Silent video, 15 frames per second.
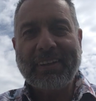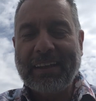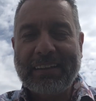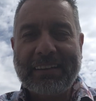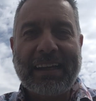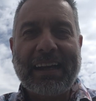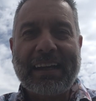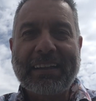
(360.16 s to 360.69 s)

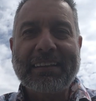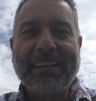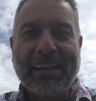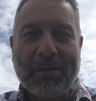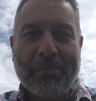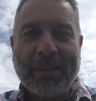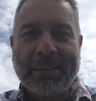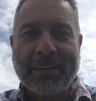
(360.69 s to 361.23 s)
they are at the
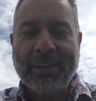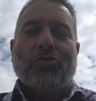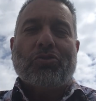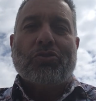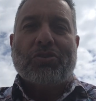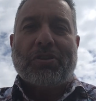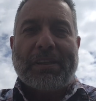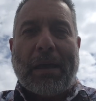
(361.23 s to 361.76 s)
limit.
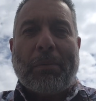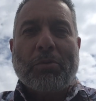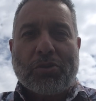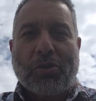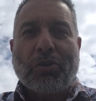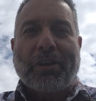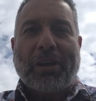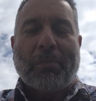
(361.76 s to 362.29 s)
Zidane was
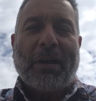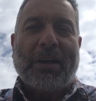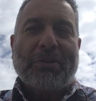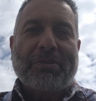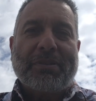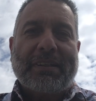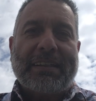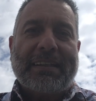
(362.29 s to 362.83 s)
talking
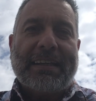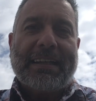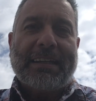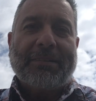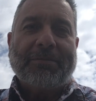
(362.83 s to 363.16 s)
about the